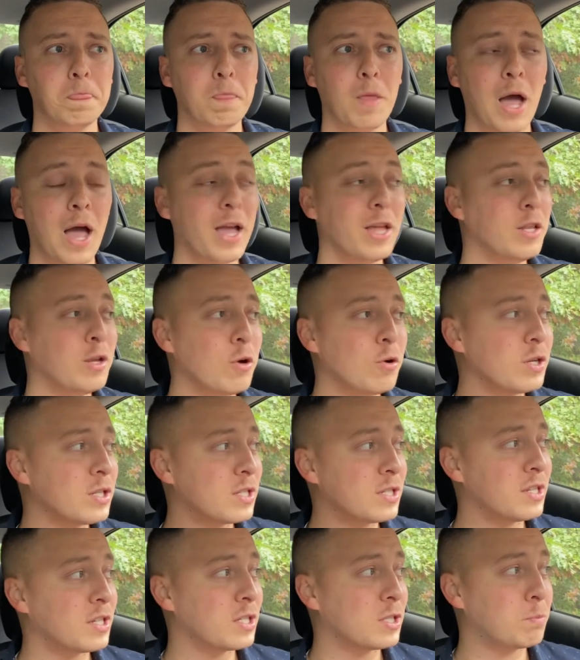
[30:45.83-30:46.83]
I
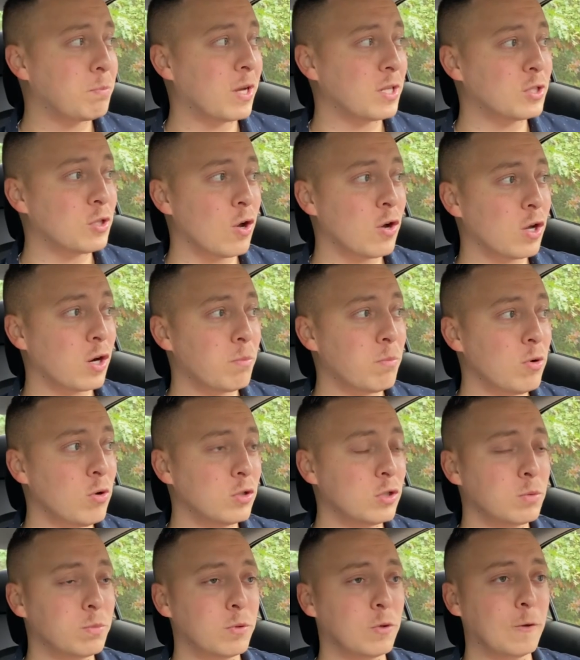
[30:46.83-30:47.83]
noticed this by talking to
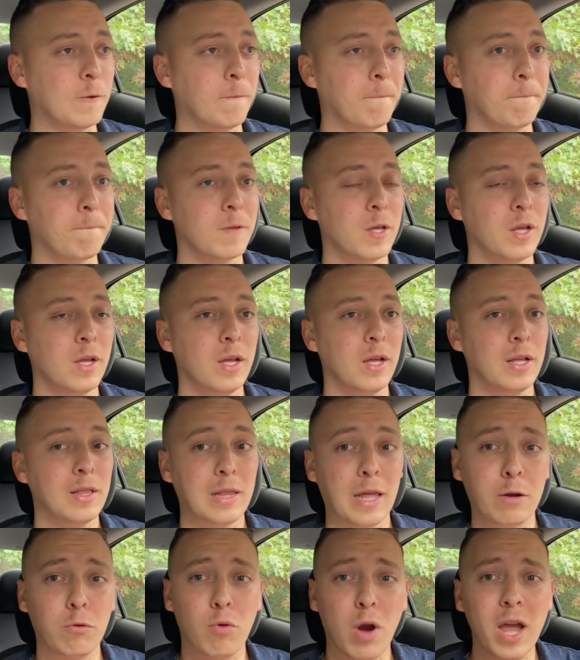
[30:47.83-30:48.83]
multiple
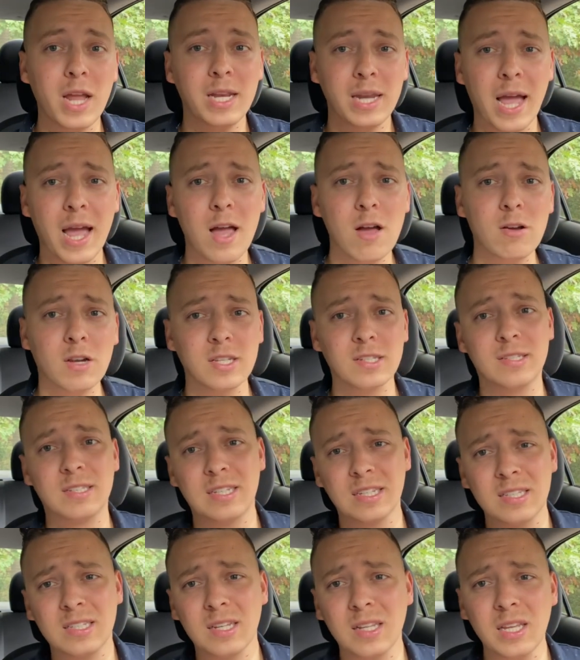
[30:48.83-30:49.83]
like right now,
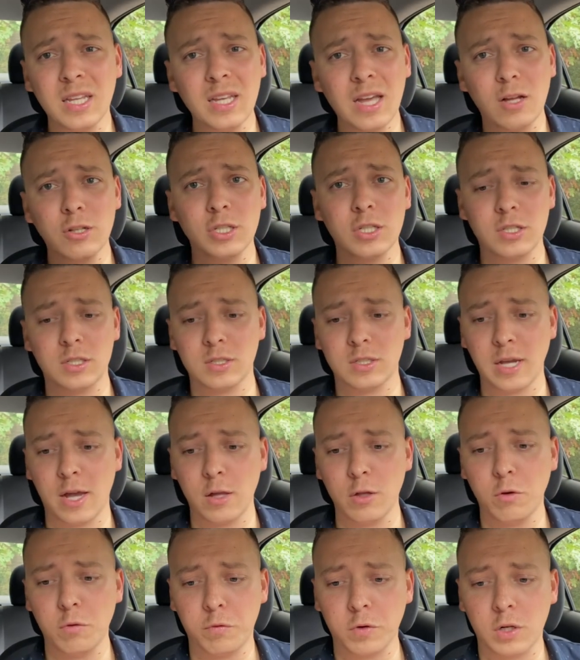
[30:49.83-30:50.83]
consistently, I'll just
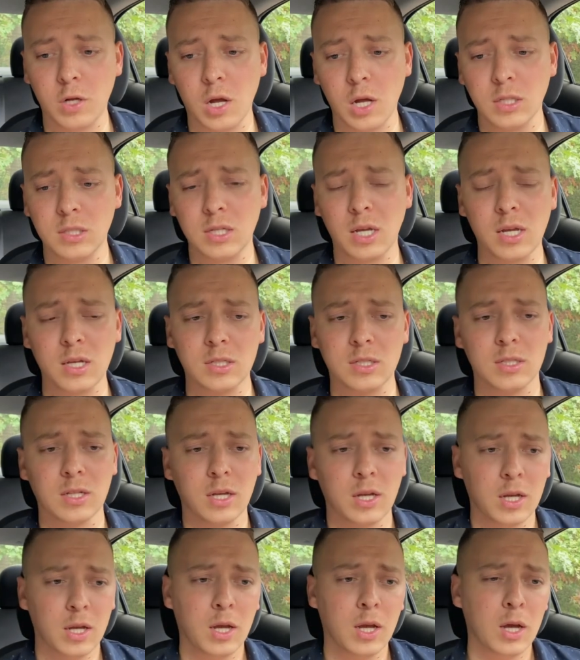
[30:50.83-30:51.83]
tell you for context,
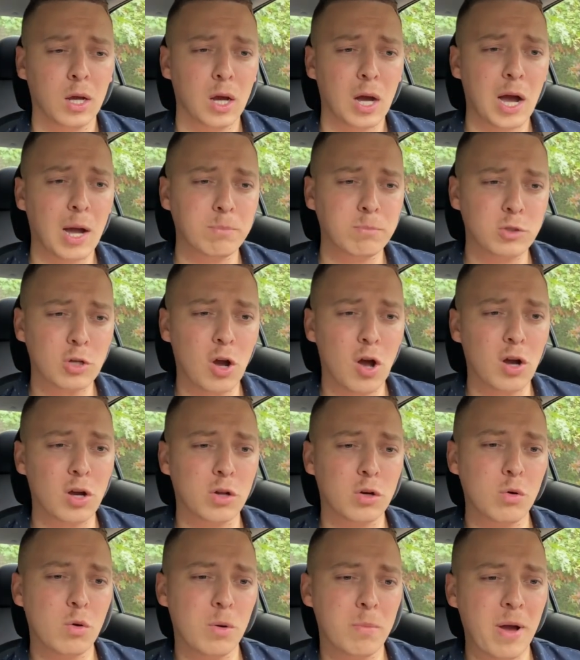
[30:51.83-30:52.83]
I'm
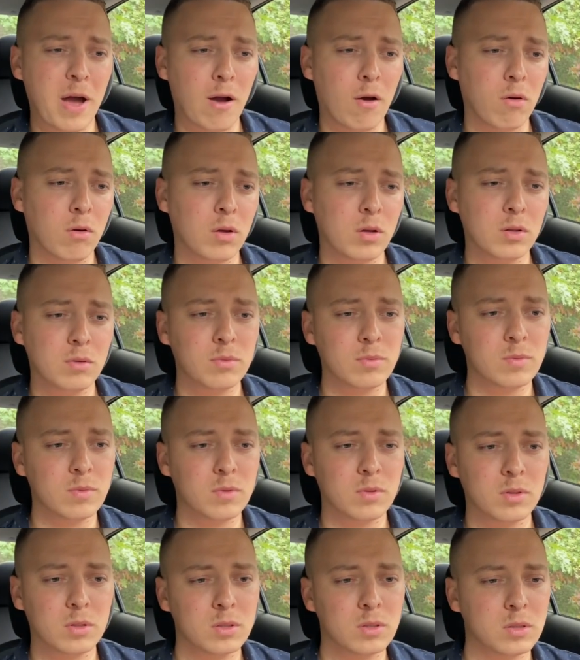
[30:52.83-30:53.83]
talking to about
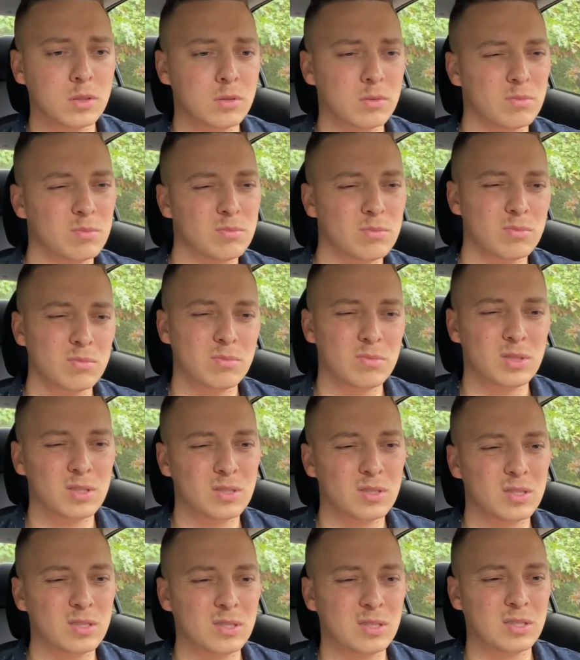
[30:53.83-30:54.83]

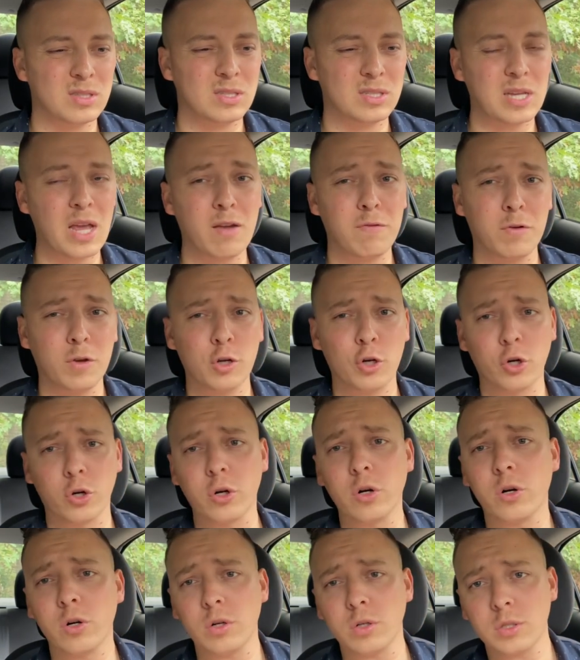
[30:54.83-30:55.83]
seven
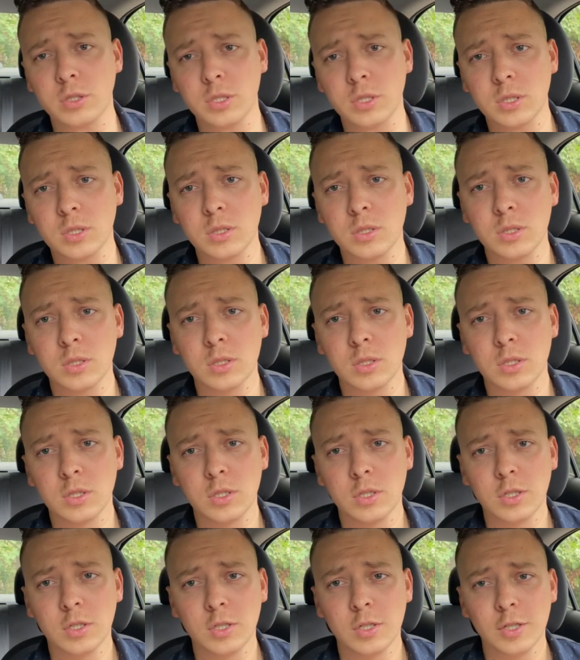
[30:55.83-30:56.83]
girls.
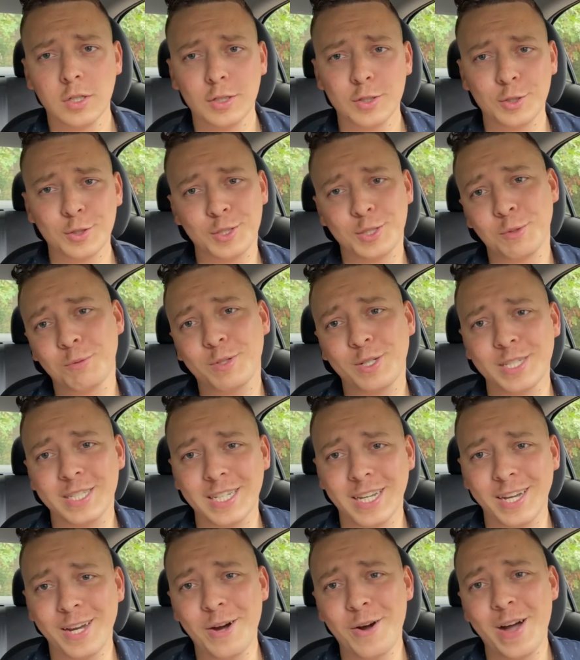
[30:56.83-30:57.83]
So some could
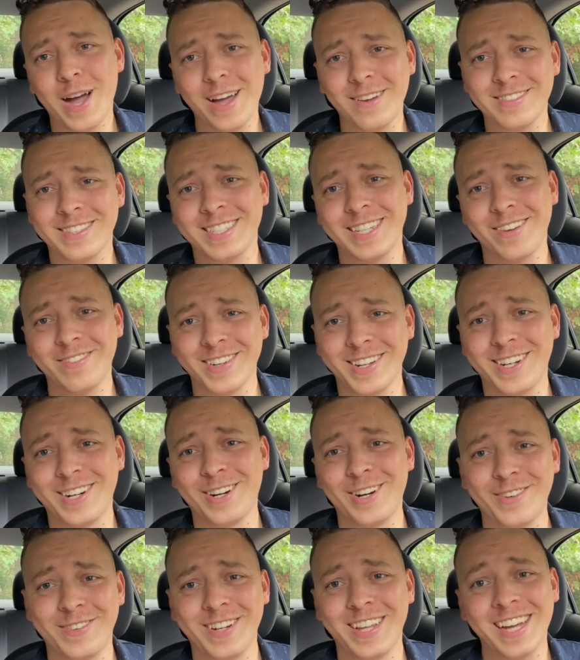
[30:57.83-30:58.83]
say, oh, I have seven
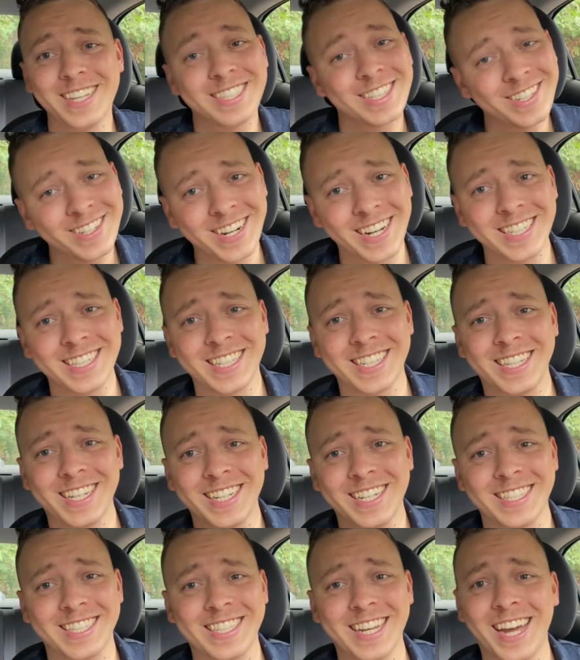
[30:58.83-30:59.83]
girlfriends. That's a crazy thing
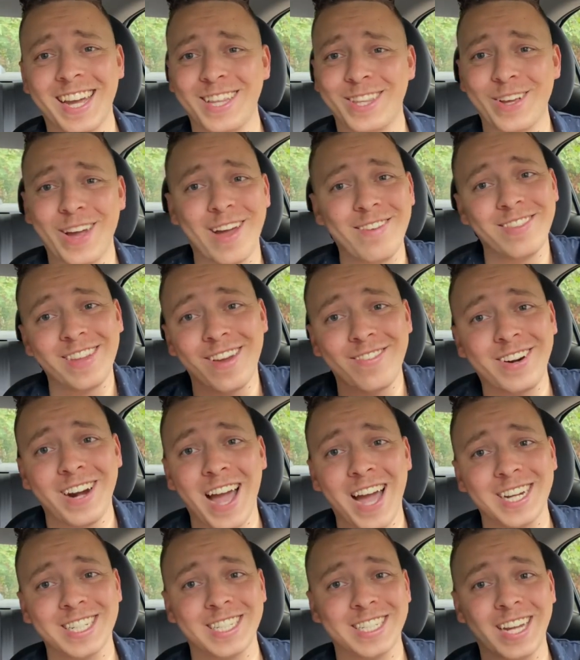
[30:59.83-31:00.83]
to say, dude. I've never
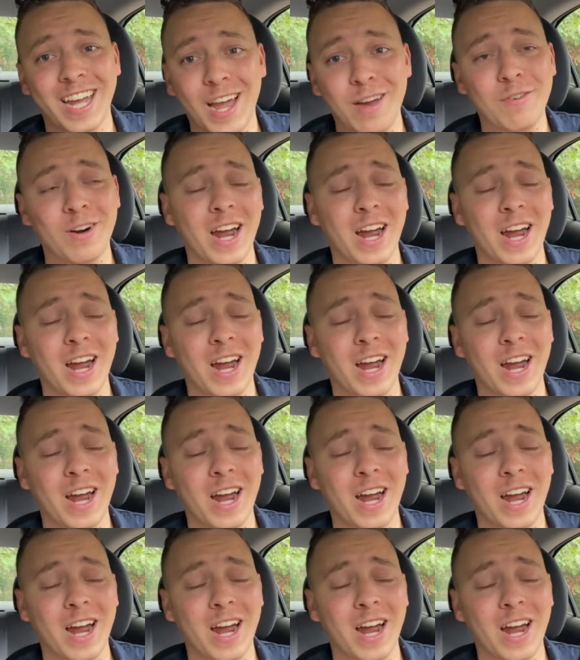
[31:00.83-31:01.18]
actually ever